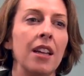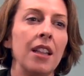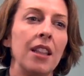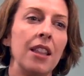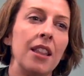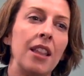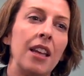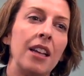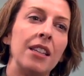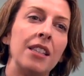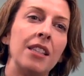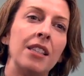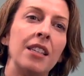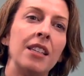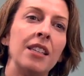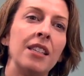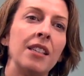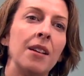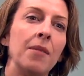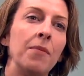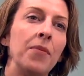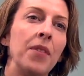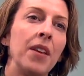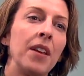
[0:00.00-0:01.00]
they see
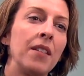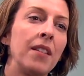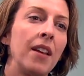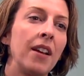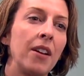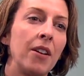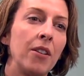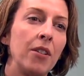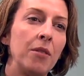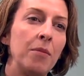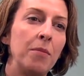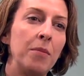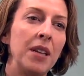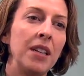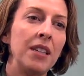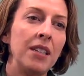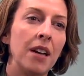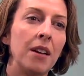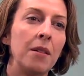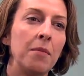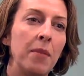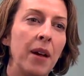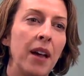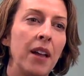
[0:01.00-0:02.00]
something that could be
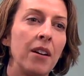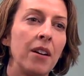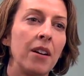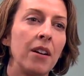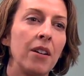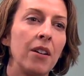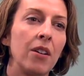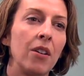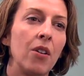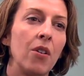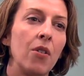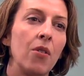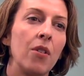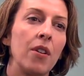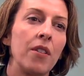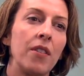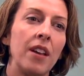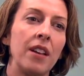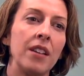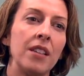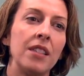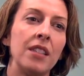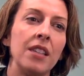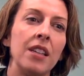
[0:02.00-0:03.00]
done better, or
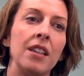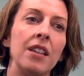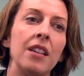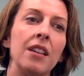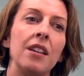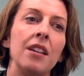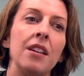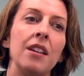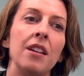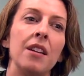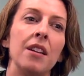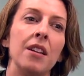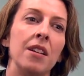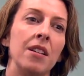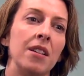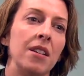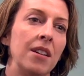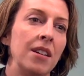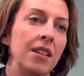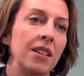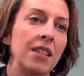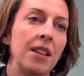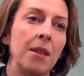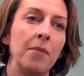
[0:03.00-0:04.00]
they see
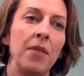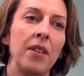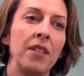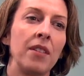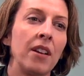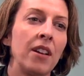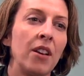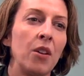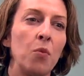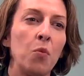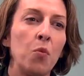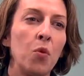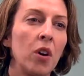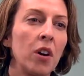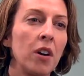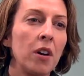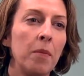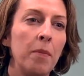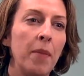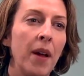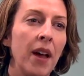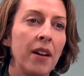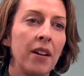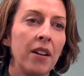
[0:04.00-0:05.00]
something that could
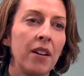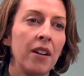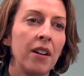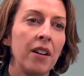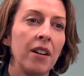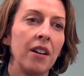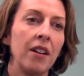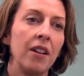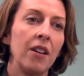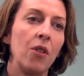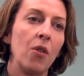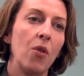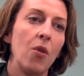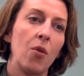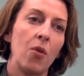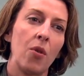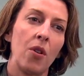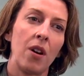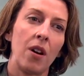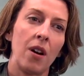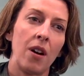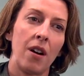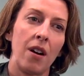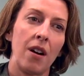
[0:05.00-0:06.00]
work better,
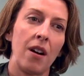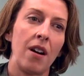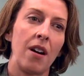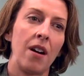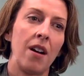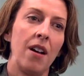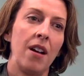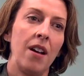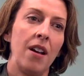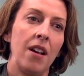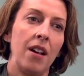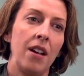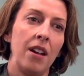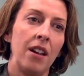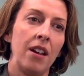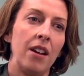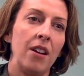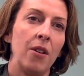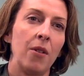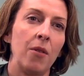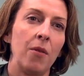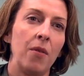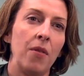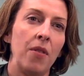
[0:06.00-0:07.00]
or
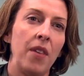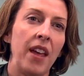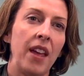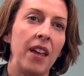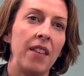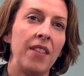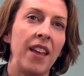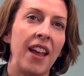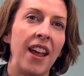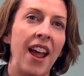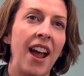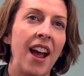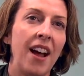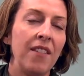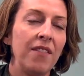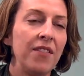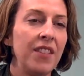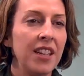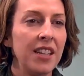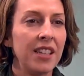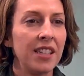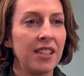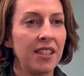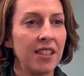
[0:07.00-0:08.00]
they have
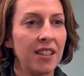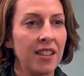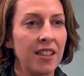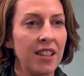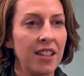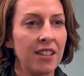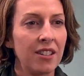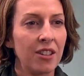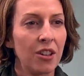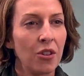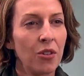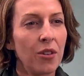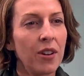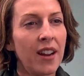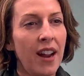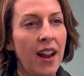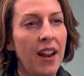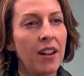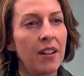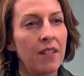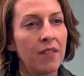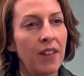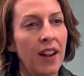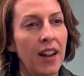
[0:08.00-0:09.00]
these
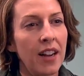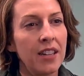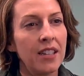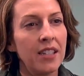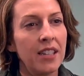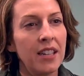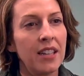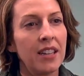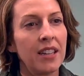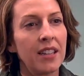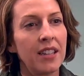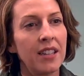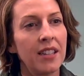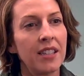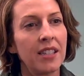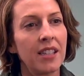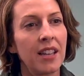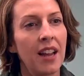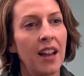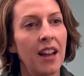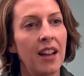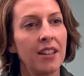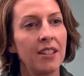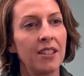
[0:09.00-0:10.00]
creative ideas
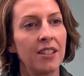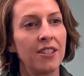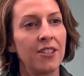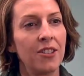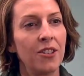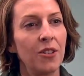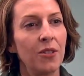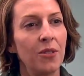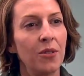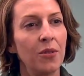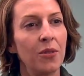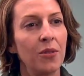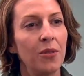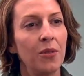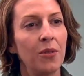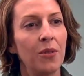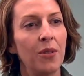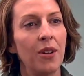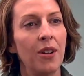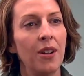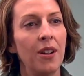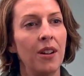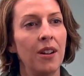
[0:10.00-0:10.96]
as to